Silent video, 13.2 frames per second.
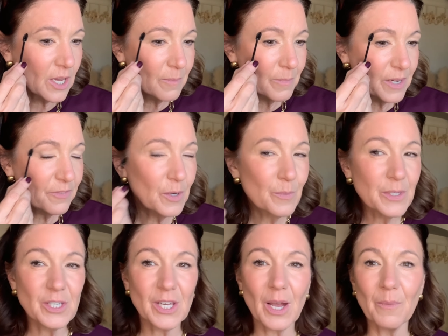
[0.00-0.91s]
but if you were
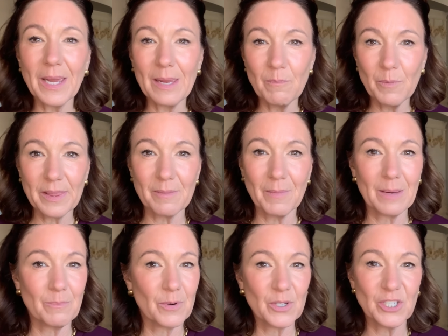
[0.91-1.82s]
to go in with the
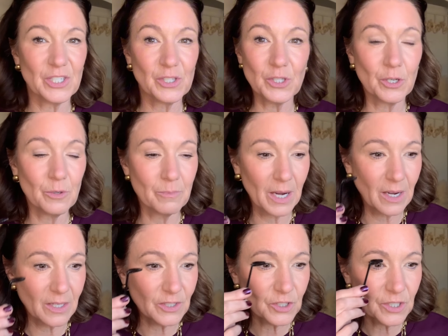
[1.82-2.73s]
main brush, it's too
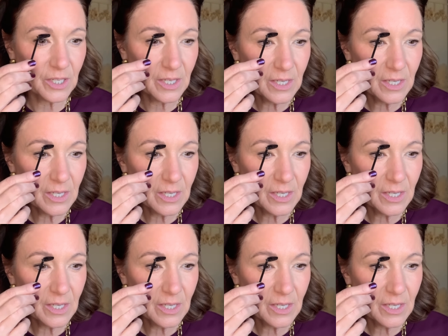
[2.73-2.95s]
much.